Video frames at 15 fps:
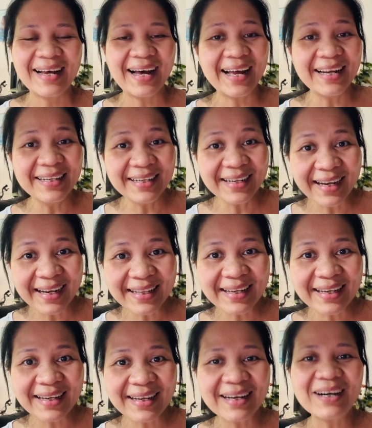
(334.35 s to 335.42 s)

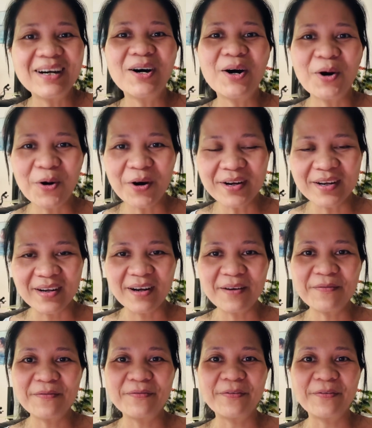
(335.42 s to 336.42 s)
another order